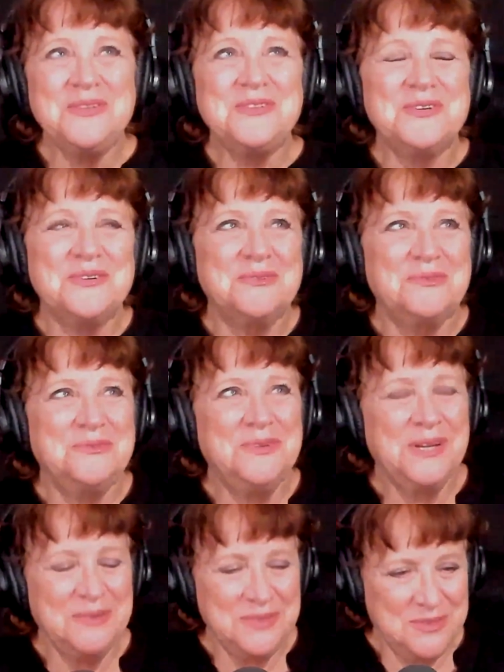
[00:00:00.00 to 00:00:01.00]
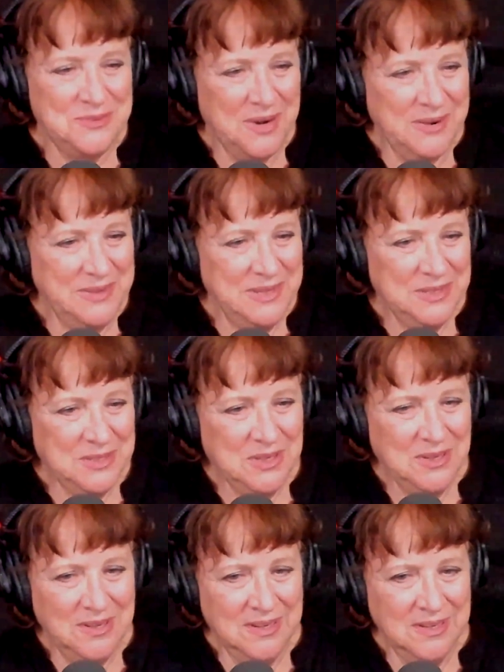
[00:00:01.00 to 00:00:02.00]
used to, when I was driving the
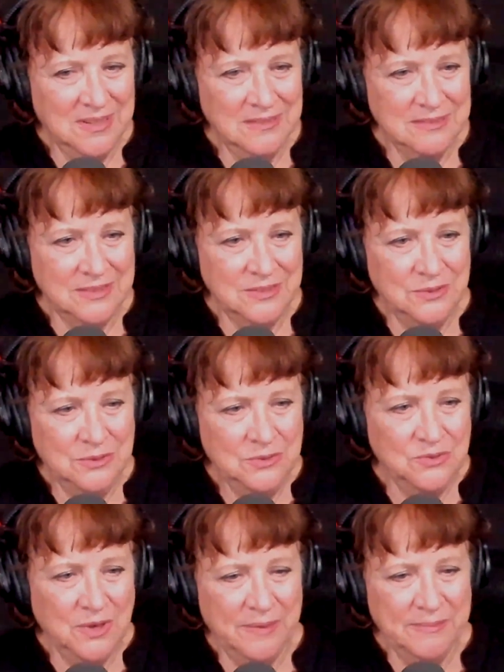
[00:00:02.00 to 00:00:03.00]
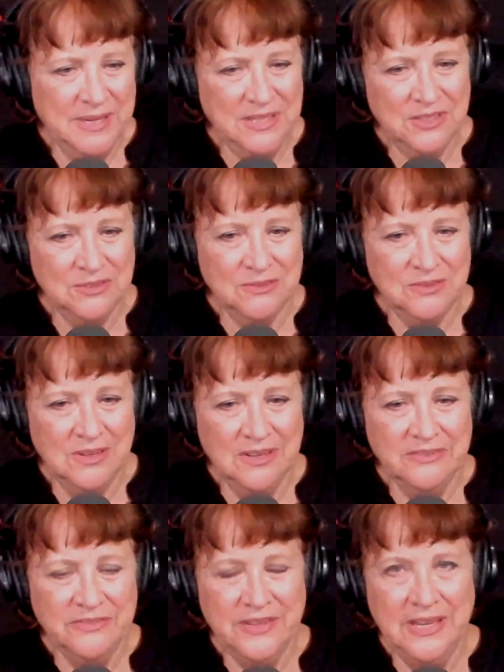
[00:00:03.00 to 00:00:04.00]
car to drop my
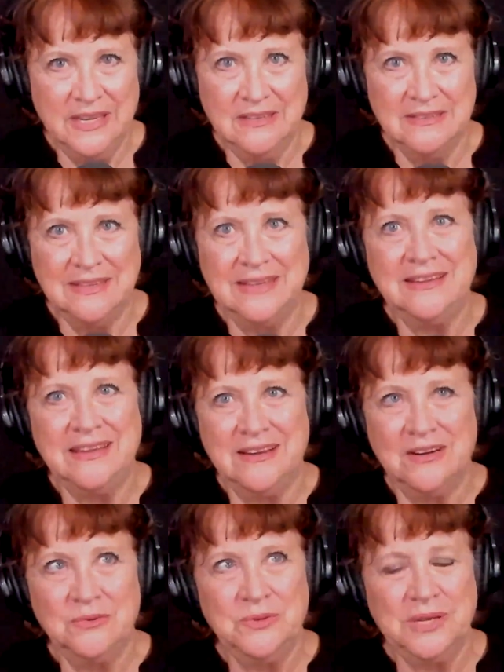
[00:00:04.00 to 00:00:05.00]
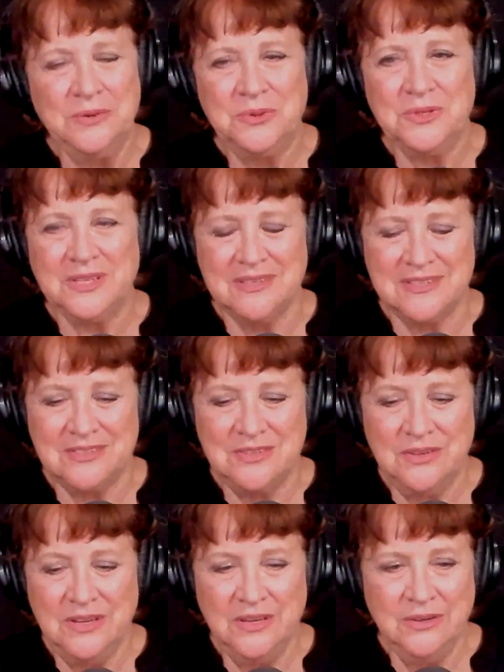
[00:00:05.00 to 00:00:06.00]
children off at daycare when I worked at the
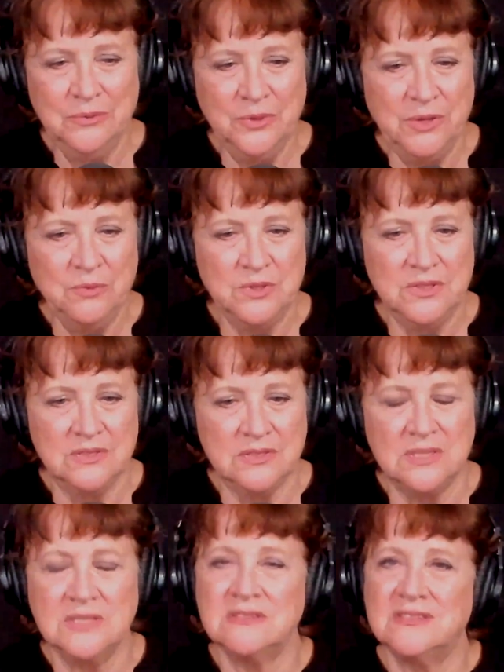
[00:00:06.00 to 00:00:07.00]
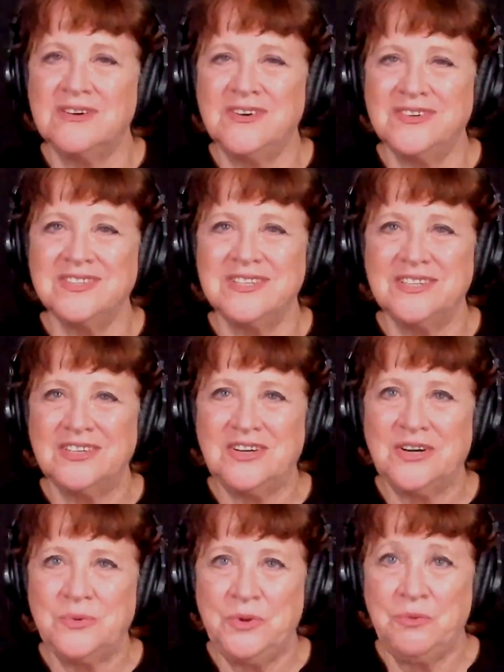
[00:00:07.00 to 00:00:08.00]
studio, we would sing songs in the
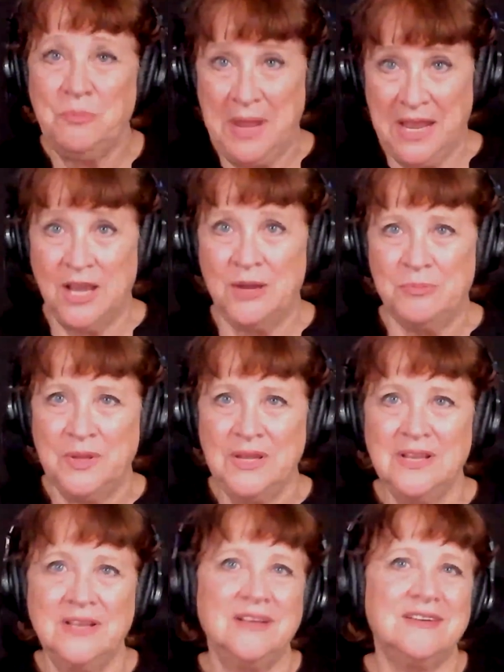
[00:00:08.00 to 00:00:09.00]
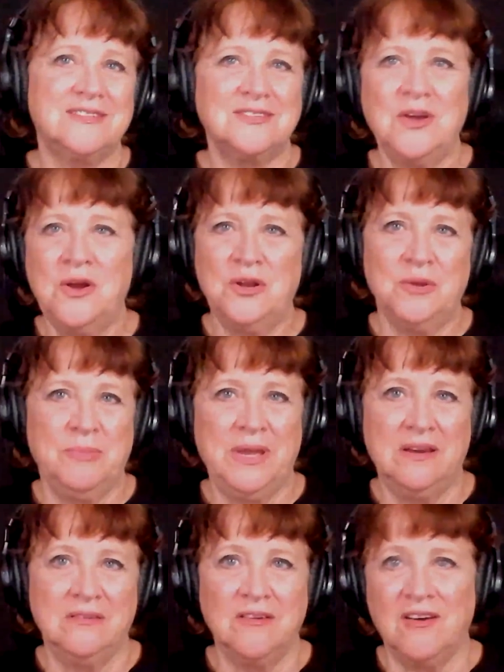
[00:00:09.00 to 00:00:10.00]
car. We would make up a song
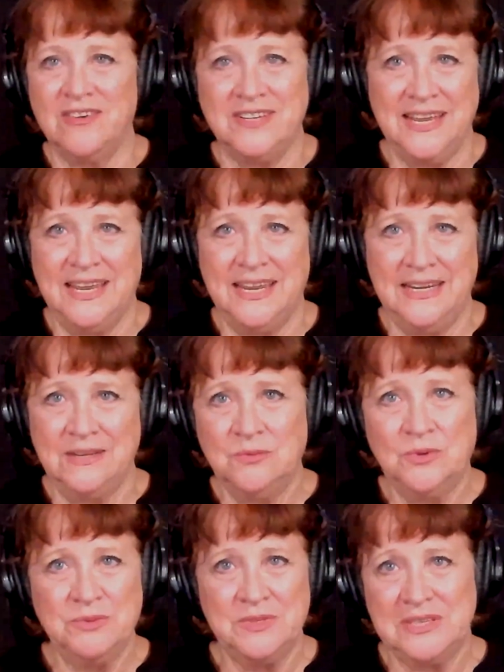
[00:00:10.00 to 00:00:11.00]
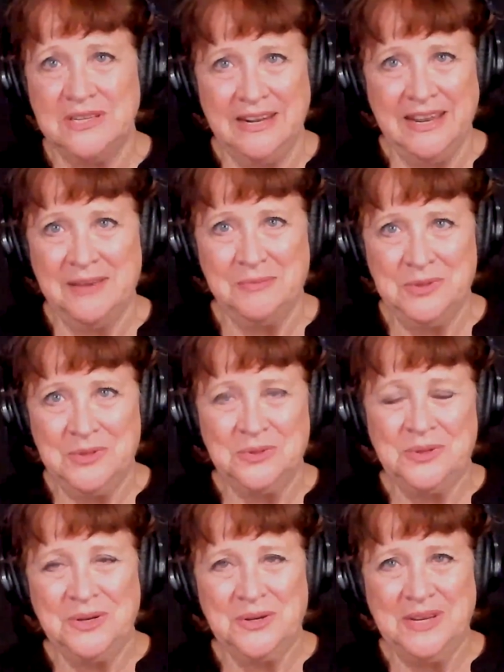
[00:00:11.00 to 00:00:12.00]
about our day and what was going to happen
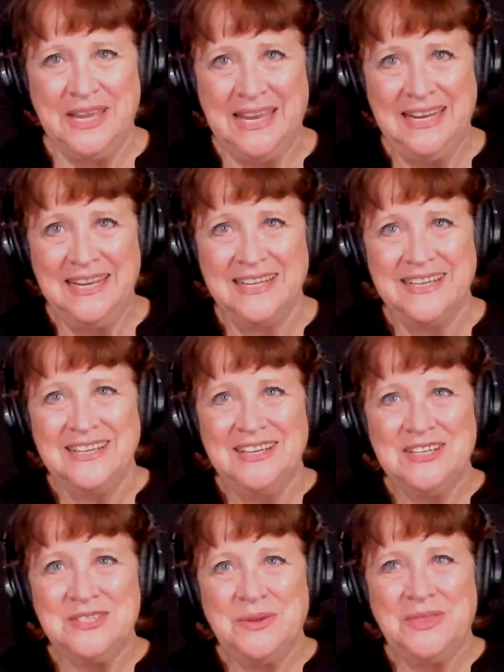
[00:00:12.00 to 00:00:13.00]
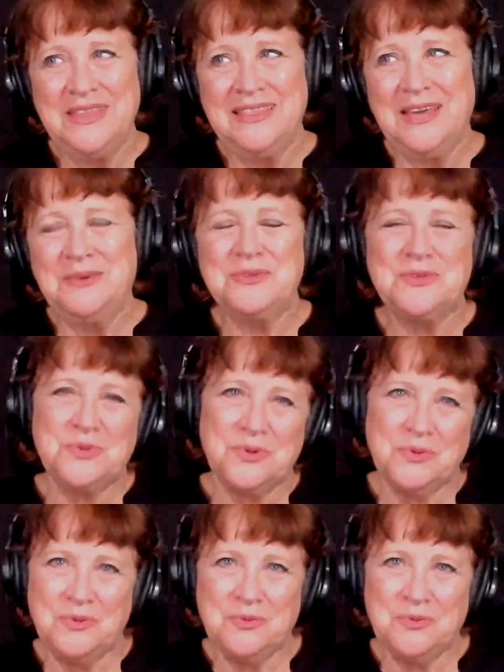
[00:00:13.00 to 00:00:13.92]
during our day. So I think that was sort of